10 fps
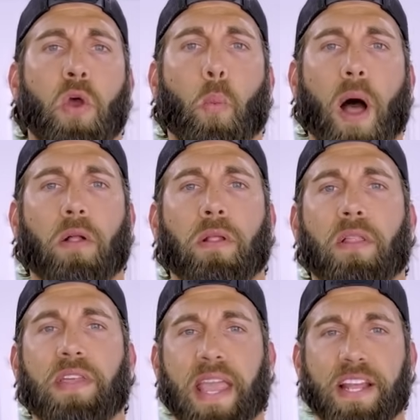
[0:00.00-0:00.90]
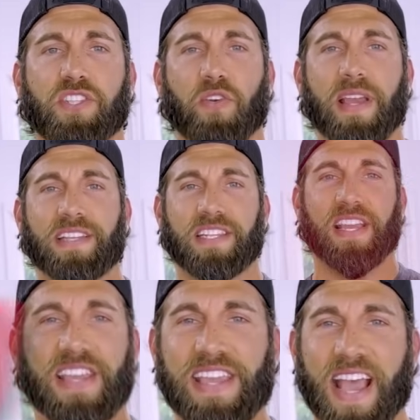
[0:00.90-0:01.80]
Well, the answer is
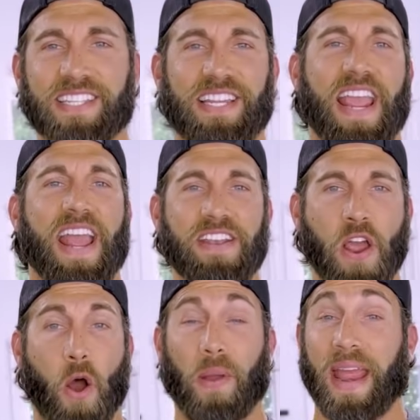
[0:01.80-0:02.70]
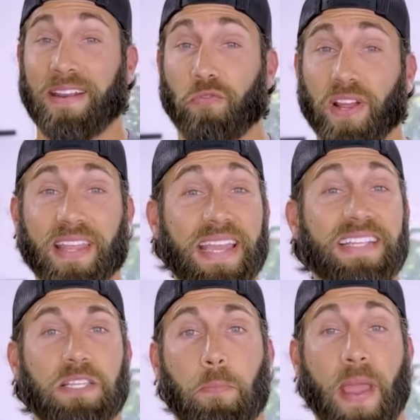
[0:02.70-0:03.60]
yes and no, and really
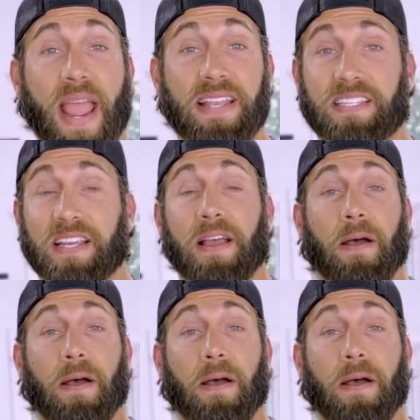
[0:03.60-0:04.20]
it depends.